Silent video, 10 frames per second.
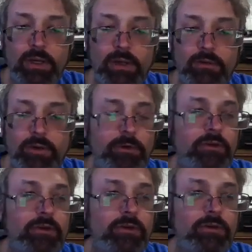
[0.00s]
So I'm just
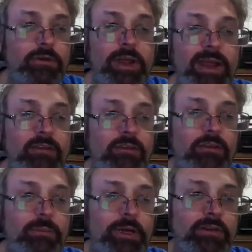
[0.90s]
going to test just
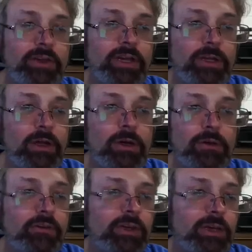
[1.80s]
by saying hello and
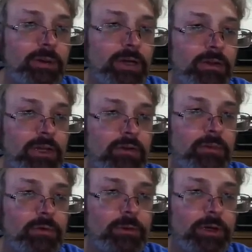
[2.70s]
see how the agent
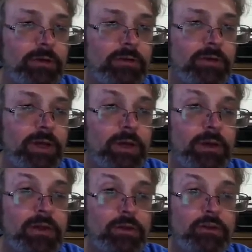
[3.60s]
responds. Okay,
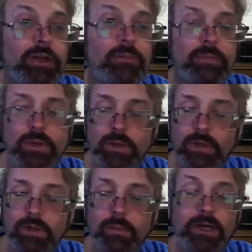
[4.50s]
it looks like
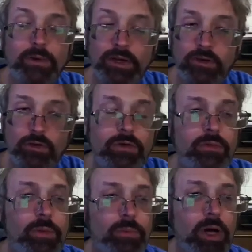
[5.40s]
my credentials
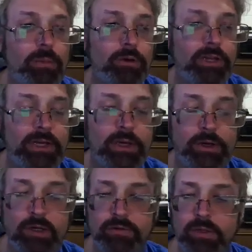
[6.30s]
were properly carried
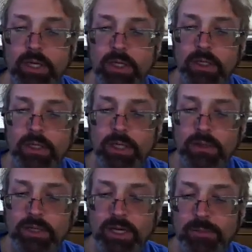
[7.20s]
over.
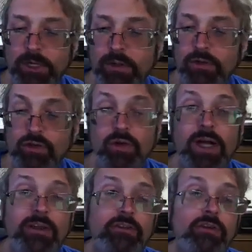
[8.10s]
Kanibako
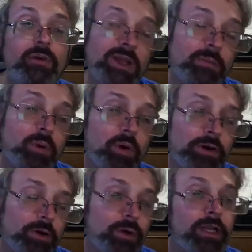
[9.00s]
tries to import
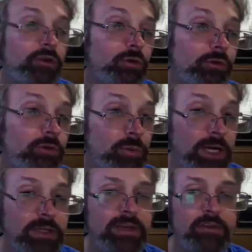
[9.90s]
your credentials
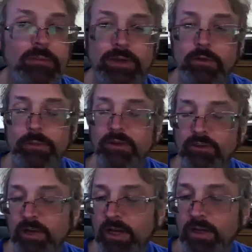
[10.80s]
directly. Sometimes they'll be
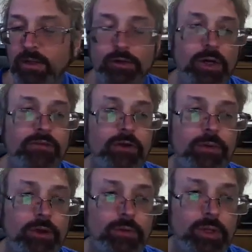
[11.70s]
stale and you'll have to do
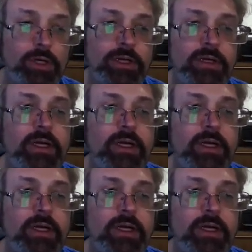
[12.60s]
another login.